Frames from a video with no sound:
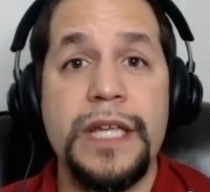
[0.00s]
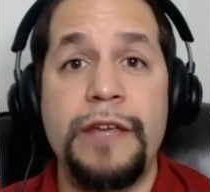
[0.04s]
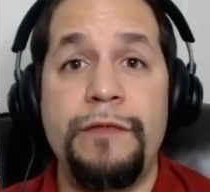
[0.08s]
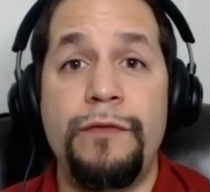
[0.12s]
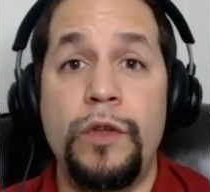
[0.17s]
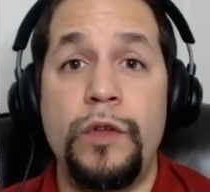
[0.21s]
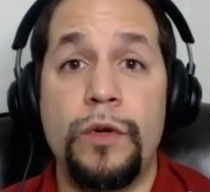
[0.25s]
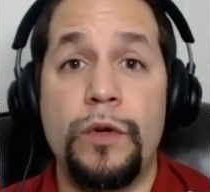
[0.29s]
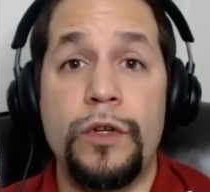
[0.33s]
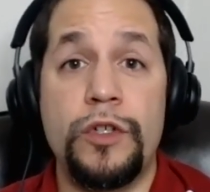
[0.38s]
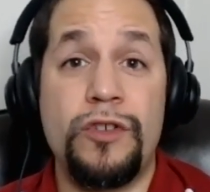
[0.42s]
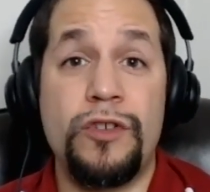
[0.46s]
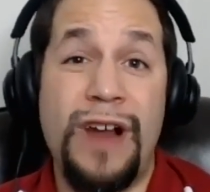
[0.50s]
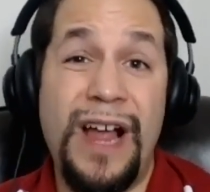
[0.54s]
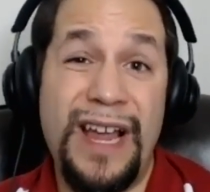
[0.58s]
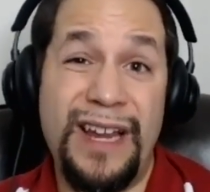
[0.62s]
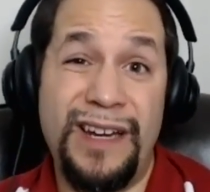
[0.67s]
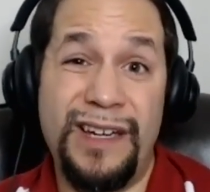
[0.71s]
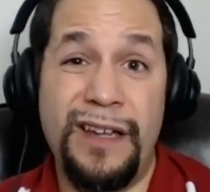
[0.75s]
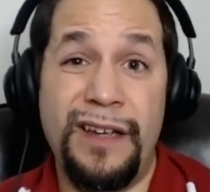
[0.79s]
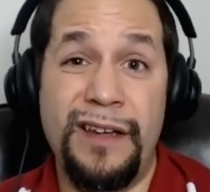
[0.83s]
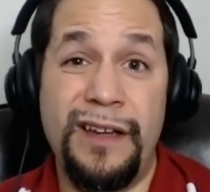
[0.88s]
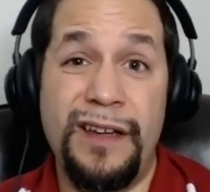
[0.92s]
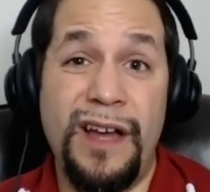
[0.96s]
If you were
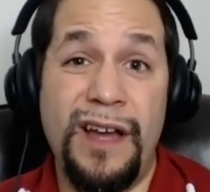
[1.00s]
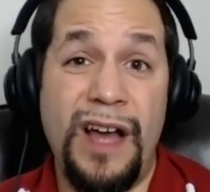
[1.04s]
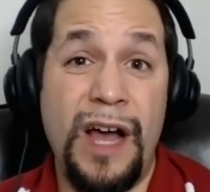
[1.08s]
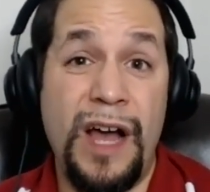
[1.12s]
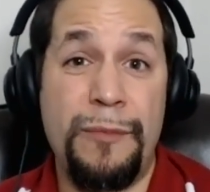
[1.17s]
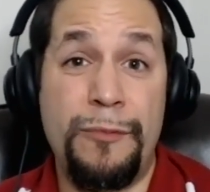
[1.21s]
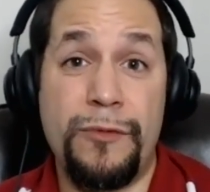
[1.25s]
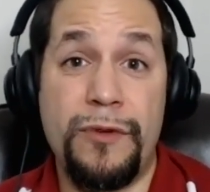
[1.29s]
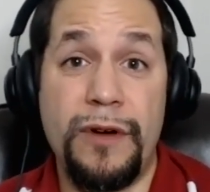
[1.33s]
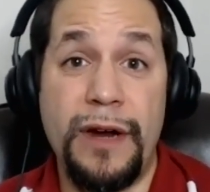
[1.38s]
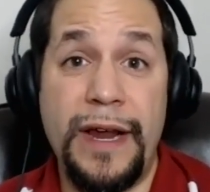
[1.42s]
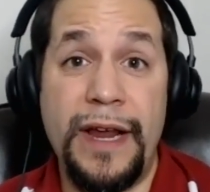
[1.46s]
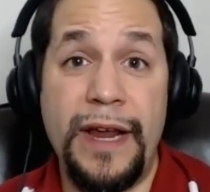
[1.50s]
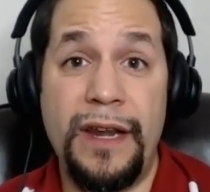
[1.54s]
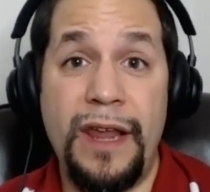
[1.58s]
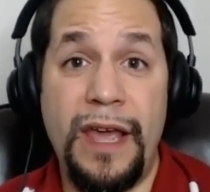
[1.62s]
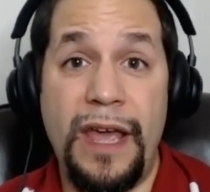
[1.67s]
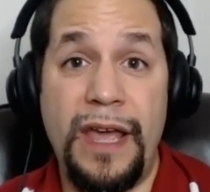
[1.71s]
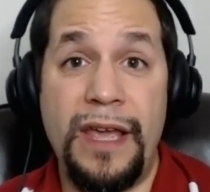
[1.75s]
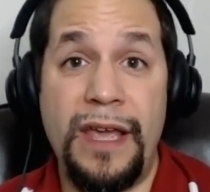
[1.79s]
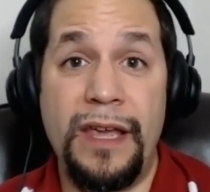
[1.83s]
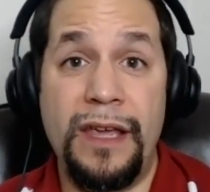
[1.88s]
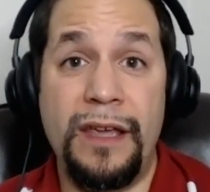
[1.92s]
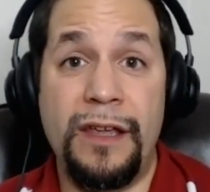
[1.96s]
trying to upgrade
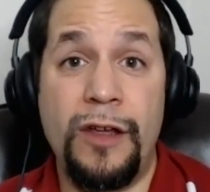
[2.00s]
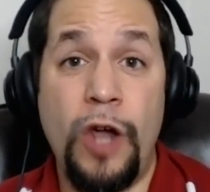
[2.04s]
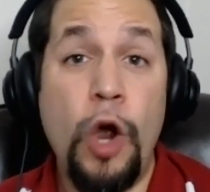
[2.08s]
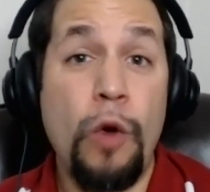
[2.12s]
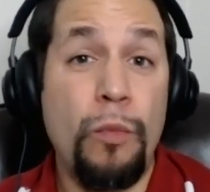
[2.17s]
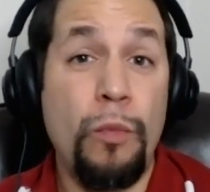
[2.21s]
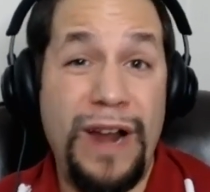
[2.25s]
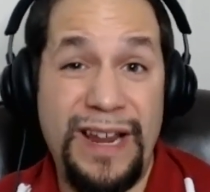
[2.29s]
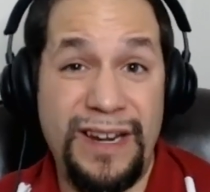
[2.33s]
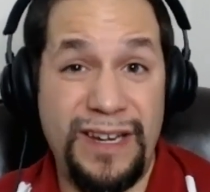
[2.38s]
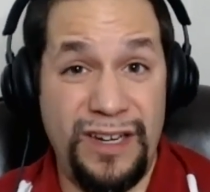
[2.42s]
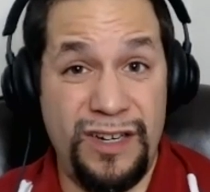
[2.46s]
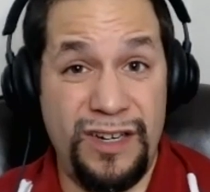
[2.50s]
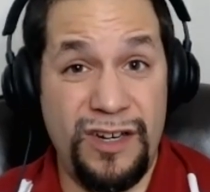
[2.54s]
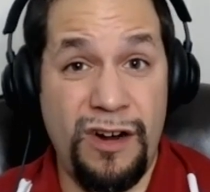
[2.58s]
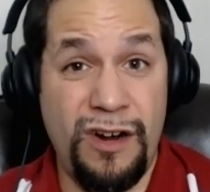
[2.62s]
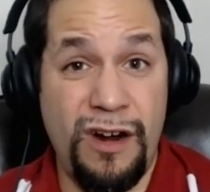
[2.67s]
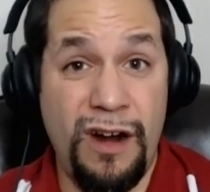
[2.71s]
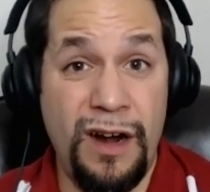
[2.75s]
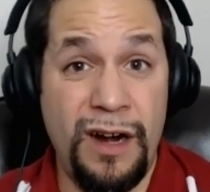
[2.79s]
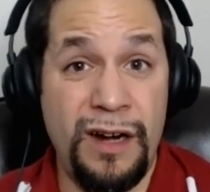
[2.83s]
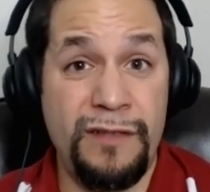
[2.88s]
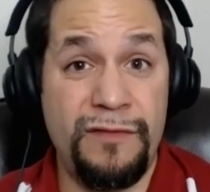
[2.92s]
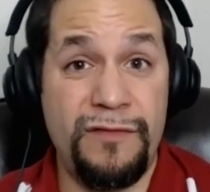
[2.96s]
a co-branded
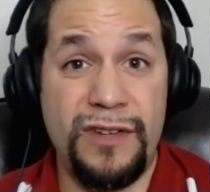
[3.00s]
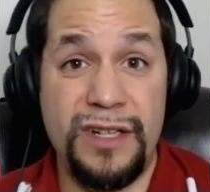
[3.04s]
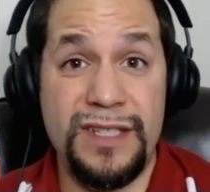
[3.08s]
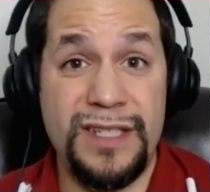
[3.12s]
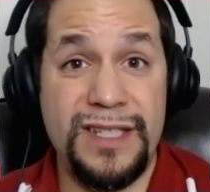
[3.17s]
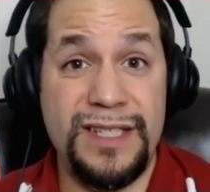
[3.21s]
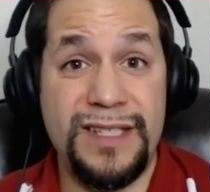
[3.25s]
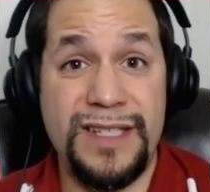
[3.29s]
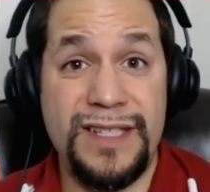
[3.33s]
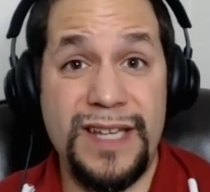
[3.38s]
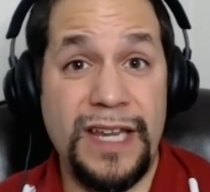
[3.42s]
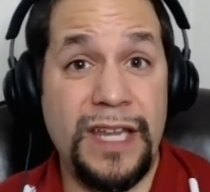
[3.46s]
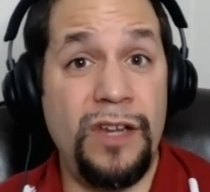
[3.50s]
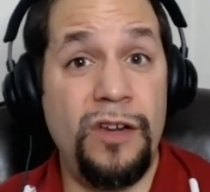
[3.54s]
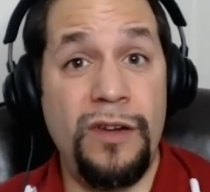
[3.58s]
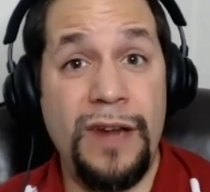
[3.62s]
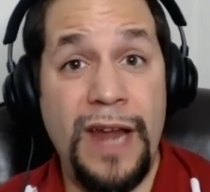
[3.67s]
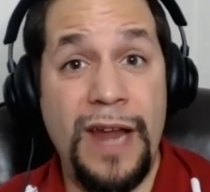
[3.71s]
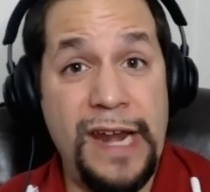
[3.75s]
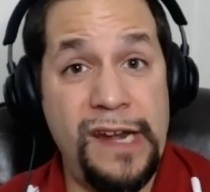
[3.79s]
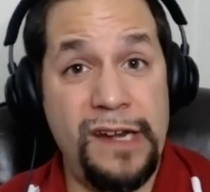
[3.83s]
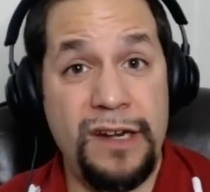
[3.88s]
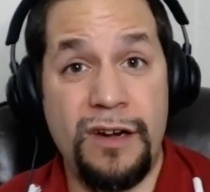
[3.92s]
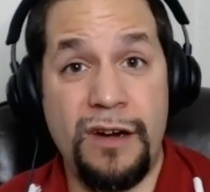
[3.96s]
card, for instance, like a
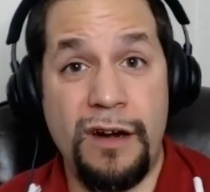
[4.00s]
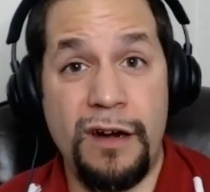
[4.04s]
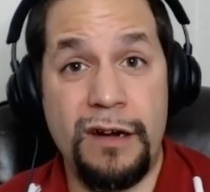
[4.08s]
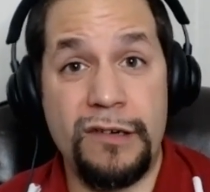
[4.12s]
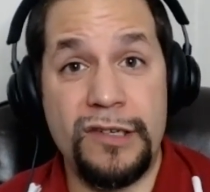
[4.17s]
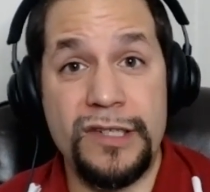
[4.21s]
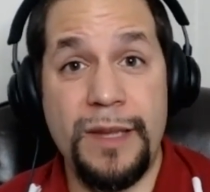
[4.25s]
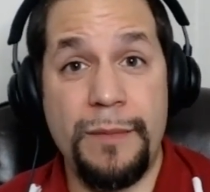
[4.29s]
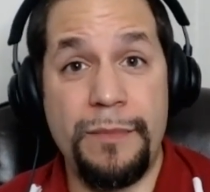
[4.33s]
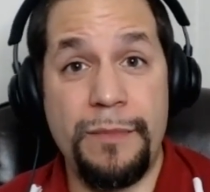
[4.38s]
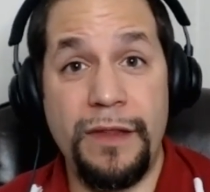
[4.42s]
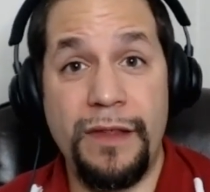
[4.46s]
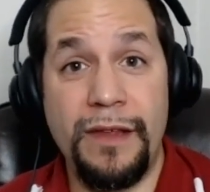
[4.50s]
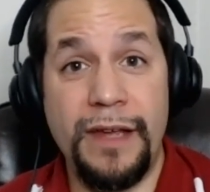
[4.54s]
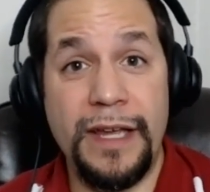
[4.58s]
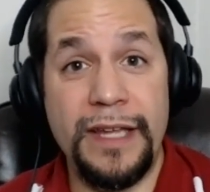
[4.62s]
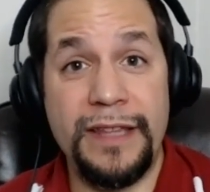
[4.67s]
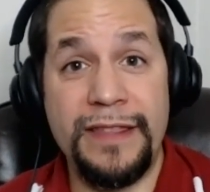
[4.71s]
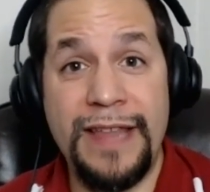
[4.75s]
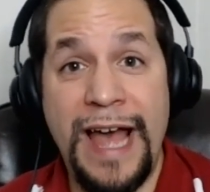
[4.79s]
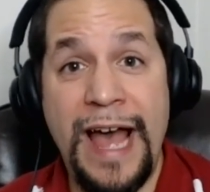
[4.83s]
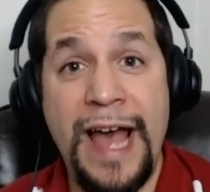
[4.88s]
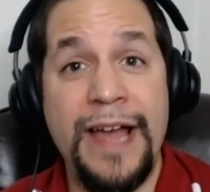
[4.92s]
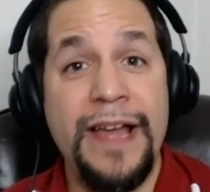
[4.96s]
United card or something
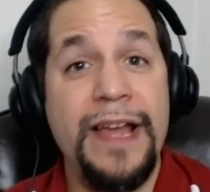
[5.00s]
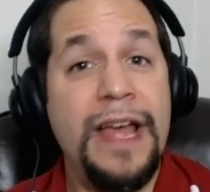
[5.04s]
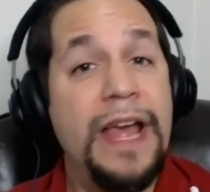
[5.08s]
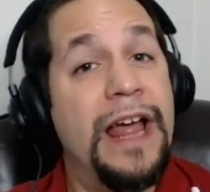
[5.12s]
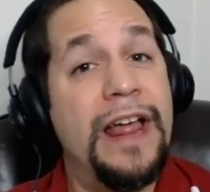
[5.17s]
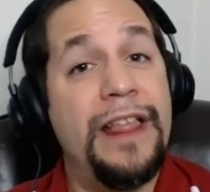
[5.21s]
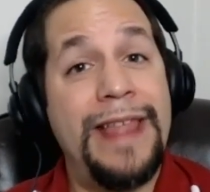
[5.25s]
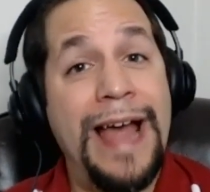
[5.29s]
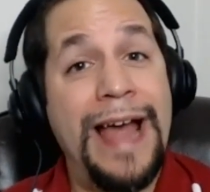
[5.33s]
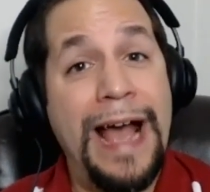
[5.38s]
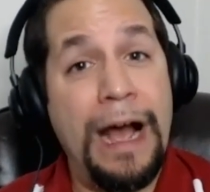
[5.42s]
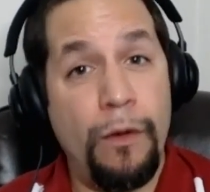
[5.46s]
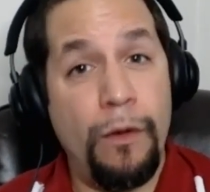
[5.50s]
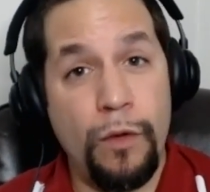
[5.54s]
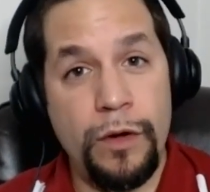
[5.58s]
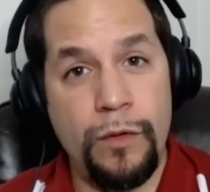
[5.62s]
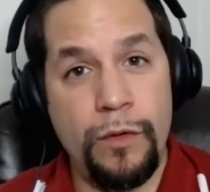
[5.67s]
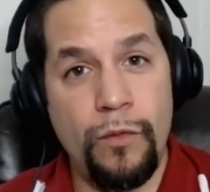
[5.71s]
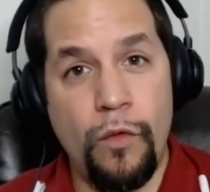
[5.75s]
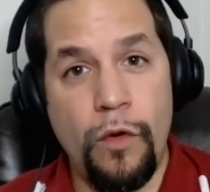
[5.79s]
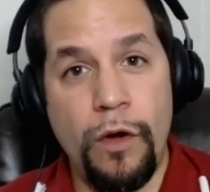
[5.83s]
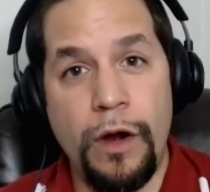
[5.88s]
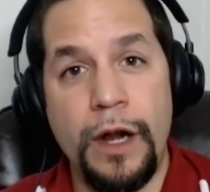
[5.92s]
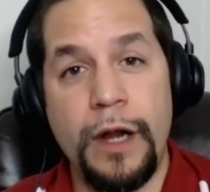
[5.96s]
like that, that
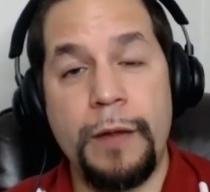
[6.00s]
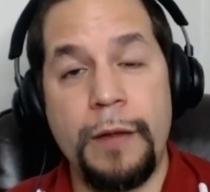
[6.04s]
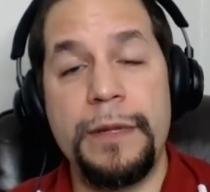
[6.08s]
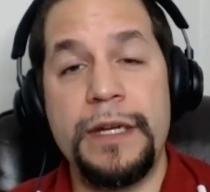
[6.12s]
wouldn't work.